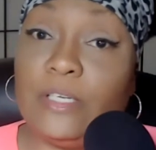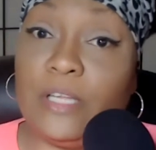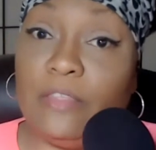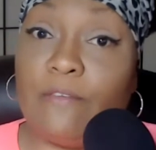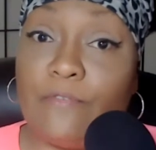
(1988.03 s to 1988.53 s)

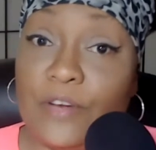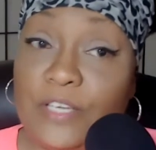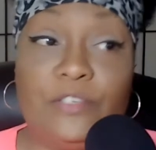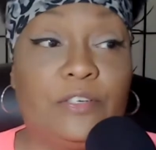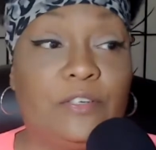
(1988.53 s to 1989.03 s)
in the
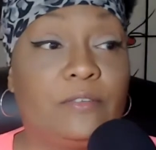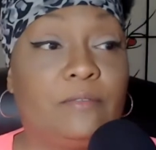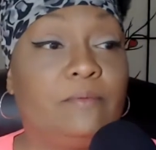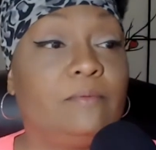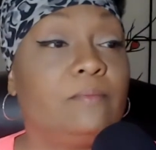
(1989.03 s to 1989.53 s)
freezer,
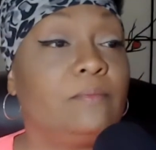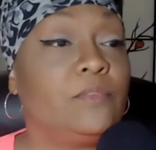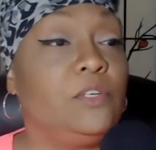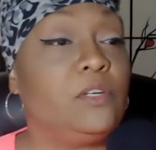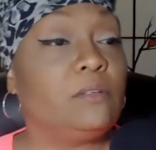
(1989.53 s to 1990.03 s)

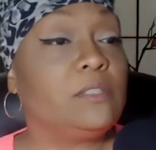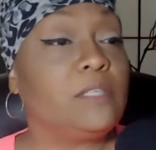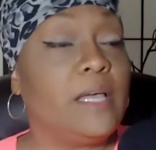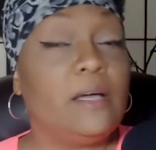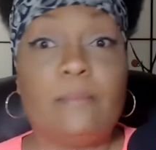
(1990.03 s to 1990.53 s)
you don't
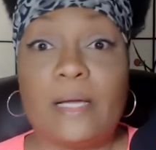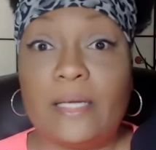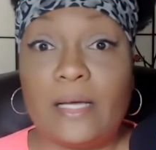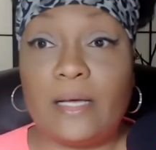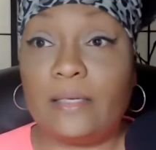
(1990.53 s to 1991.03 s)
say, oh my
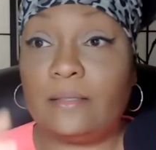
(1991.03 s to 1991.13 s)
God.